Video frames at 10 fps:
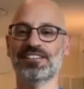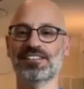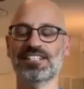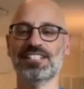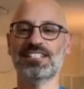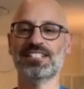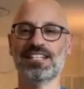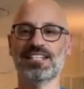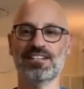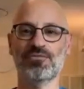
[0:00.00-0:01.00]
This is
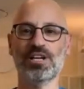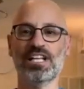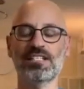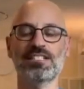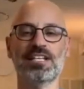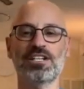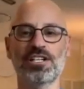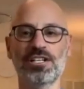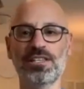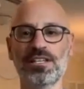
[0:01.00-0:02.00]
a weekly
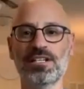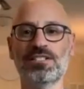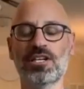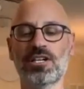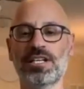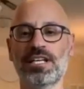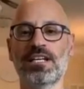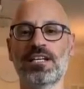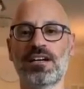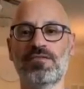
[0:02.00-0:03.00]
session that is
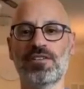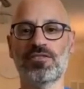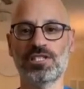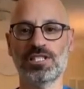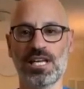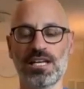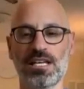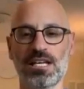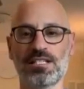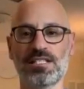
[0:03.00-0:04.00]
starting every
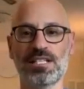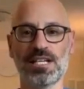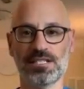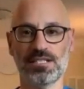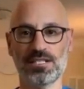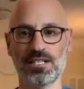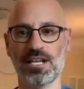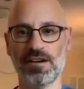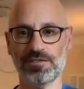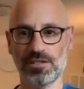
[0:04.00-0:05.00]
Thursday at 6 in
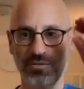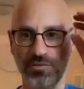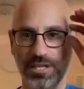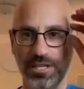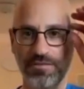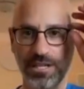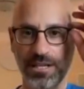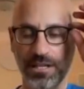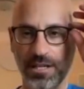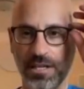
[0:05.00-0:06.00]
the afternoon, the
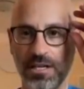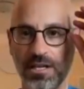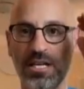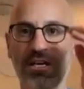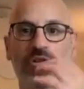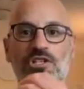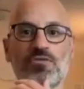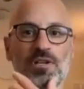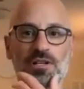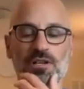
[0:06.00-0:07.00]
evening, in which
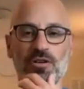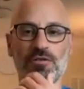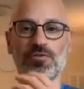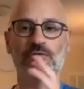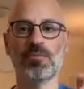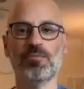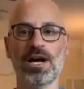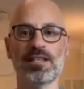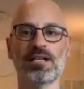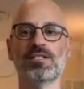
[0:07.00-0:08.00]
we're going to go through a
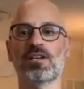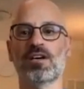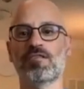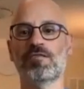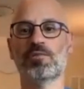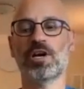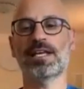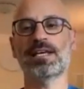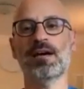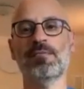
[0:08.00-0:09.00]
practice of
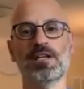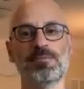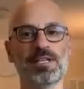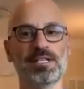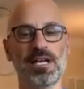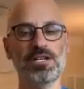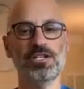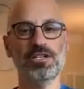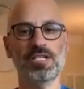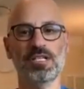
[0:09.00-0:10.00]
pranayama and
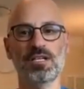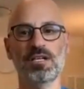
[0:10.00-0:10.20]
meditation.